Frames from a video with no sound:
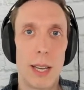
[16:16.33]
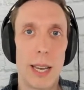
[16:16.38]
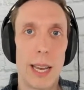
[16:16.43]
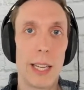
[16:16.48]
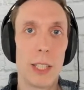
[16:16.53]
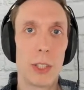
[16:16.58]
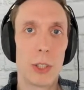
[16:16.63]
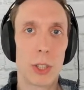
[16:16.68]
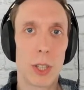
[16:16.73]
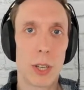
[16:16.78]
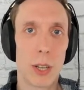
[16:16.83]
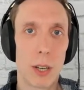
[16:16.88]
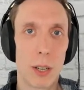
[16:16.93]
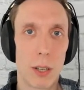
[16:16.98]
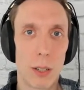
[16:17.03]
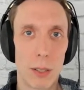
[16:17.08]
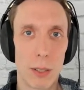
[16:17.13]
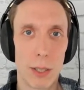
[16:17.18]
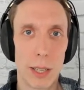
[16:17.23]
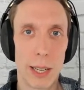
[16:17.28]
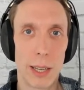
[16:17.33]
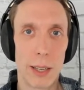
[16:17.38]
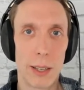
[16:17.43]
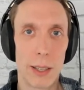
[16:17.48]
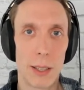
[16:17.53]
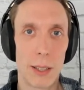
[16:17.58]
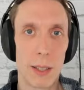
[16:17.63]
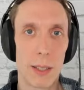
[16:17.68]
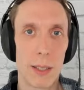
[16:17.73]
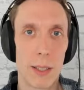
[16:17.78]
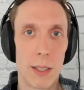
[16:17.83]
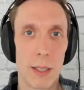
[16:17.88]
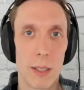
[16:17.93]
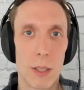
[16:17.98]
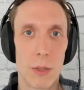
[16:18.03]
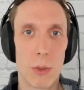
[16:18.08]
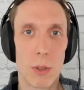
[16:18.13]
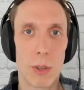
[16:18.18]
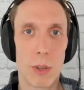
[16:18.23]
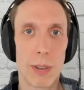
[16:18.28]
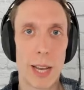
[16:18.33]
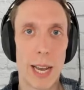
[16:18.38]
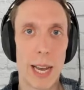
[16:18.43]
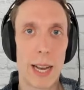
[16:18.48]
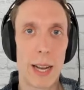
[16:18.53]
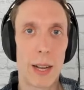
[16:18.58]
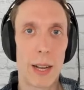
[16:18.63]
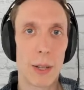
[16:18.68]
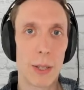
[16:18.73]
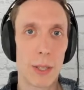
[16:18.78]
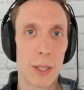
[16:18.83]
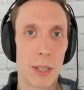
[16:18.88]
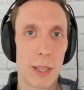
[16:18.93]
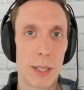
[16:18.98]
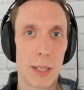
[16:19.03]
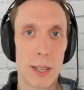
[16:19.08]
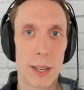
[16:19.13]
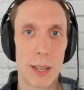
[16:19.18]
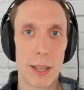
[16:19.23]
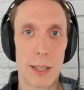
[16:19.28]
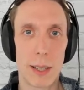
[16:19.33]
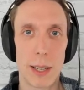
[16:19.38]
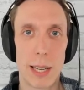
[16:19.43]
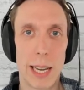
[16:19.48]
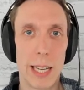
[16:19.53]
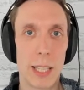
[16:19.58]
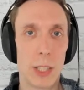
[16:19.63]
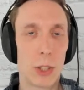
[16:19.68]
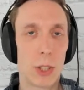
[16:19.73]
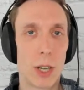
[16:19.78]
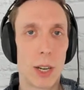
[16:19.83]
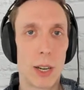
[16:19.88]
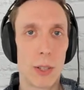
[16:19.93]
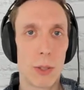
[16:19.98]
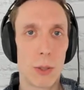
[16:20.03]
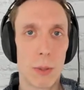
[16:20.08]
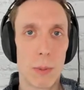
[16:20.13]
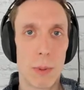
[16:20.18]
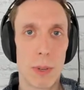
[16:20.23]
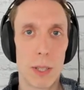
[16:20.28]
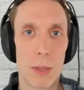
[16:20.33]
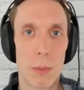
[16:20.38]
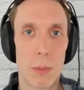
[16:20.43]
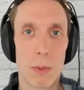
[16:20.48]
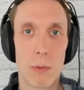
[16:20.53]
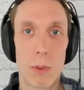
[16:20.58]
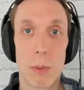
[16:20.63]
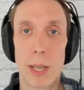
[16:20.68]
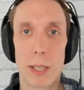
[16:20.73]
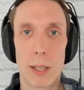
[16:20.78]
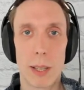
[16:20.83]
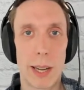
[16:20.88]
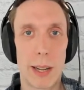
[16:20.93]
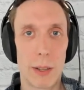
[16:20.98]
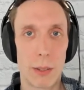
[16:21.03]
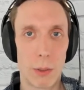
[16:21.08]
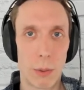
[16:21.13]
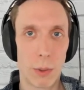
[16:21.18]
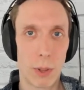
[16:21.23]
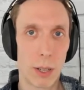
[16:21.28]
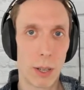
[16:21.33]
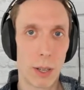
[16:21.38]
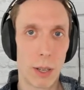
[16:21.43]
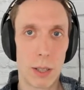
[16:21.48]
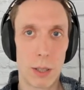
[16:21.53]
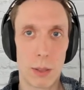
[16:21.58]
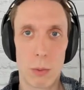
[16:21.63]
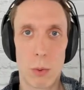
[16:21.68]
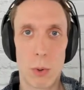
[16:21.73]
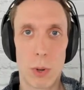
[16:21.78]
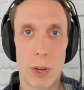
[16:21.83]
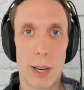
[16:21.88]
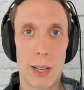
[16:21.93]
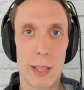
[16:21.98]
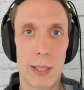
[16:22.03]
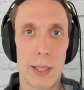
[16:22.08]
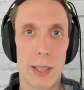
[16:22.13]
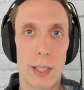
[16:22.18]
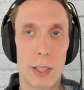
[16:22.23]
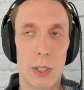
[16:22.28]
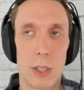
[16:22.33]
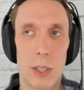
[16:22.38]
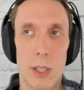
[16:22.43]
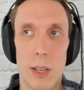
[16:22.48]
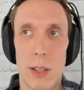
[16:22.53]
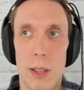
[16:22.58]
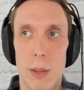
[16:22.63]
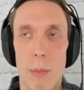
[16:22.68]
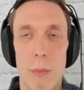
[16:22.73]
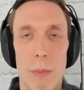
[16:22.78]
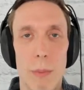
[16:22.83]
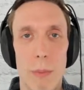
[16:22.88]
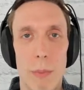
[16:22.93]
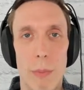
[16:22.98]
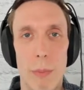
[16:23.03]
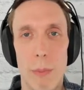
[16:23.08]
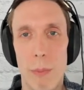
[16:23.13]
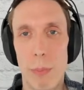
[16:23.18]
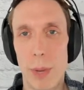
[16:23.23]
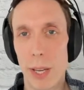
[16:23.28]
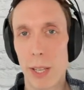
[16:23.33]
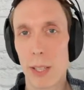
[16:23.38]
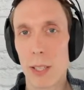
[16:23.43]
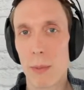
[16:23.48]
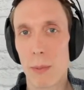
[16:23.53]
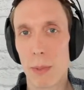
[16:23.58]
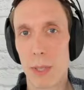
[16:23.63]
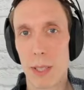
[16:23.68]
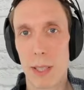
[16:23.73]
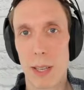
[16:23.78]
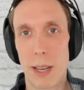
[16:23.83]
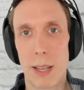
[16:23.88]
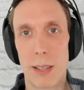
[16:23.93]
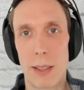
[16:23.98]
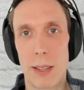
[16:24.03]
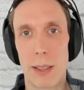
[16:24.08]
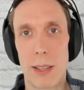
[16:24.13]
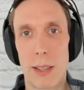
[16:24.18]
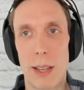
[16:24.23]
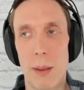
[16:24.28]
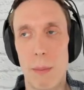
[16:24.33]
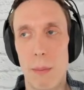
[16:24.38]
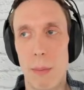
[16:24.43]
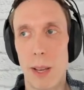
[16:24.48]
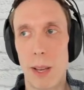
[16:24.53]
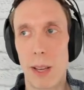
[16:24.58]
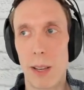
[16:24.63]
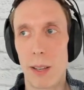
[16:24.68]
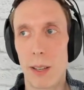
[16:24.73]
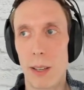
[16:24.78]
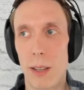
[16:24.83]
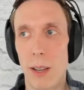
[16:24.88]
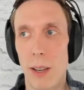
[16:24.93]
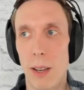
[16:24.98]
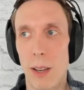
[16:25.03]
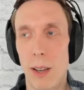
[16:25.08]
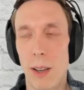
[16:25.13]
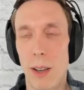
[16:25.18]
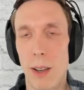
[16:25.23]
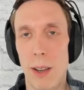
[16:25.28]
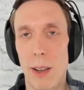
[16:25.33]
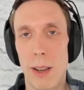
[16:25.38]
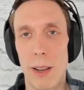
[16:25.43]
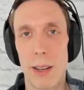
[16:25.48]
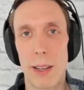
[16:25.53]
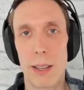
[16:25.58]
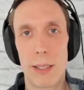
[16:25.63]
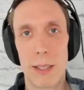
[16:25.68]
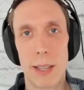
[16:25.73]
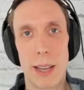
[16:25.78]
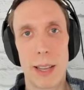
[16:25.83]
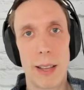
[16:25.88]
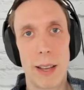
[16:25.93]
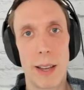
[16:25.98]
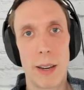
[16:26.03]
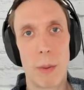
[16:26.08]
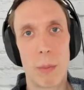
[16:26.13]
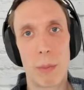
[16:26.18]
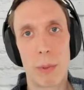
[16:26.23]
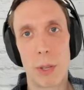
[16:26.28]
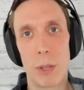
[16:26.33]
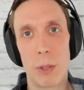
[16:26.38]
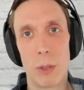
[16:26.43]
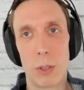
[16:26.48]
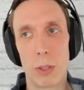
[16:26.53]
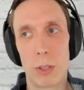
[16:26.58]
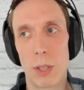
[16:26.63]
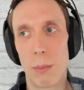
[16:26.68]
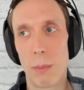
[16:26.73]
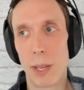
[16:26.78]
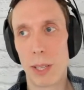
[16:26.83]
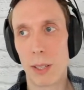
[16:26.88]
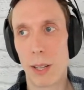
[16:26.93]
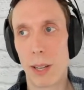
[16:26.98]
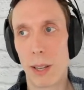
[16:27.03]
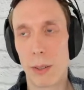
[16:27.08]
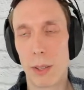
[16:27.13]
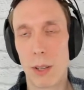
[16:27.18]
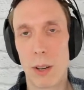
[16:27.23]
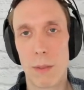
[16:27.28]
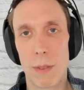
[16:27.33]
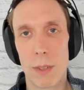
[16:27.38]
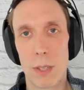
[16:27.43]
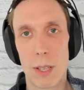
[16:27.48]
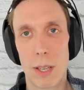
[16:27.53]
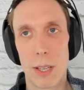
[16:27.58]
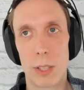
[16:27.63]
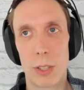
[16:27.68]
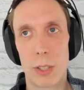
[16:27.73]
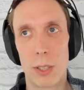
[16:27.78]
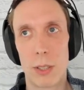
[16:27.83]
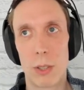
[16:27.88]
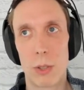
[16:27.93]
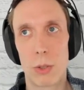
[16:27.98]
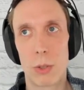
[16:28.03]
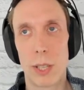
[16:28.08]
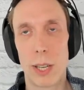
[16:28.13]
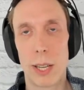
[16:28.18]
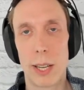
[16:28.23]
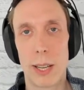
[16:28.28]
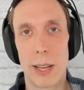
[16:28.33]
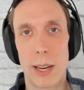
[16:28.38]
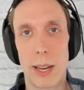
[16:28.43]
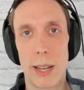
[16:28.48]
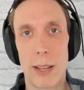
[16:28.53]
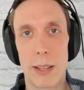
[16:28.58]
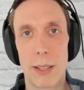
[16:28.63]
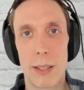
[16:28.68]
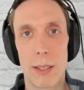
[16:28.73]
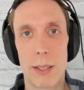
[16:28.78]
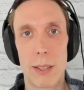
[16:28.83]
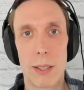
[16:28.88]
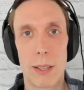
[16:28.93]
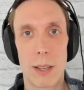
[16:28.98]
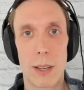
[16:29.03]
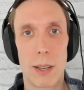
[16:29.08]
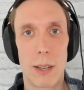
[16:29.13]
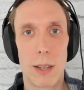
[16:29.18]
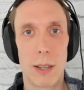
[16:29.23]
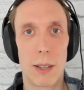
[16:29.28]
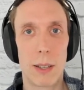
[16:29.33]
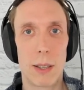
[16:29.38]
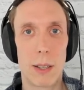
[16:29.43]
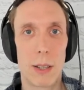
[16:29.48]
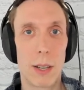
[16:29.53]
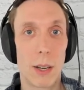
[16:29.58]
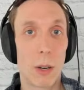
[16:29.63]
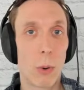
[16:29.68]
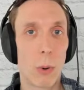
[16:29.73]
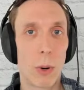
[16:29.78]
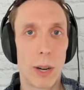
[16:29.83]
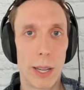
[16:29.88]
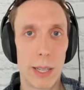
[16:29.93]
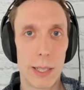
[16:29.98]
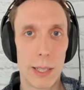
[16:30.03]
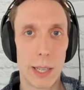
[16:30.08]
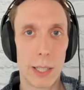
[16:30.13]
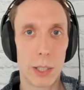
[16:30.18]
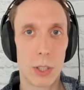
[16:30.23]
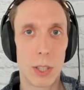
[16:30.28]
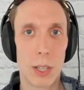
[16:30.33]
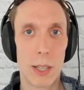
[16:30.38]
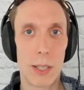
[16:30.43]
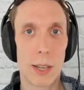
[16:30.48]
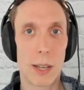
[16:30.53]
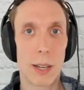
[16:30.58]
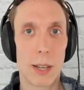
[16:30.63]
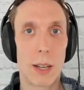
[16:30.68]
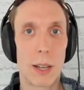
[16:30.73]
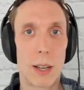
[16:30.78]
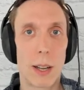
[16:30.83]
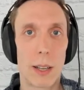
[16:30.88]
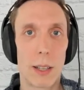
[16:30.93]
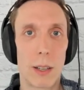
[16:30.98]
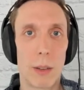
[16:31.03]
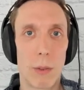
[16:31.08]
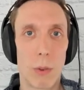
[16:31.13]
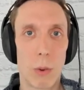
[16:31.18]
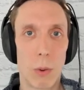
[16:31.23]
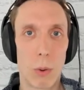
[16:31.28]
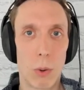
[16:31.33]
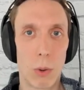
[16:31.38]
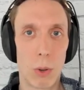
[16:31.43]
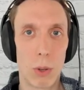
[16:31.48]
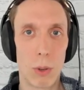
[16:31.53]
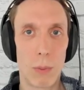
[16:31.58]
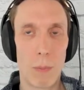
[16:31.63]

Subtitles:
HR, and this is sort of houses like HR is responsible for mental health within our organization. And the biggest mistake that they make is they then approach the mental health conversation treating it as their organization as a collective whole,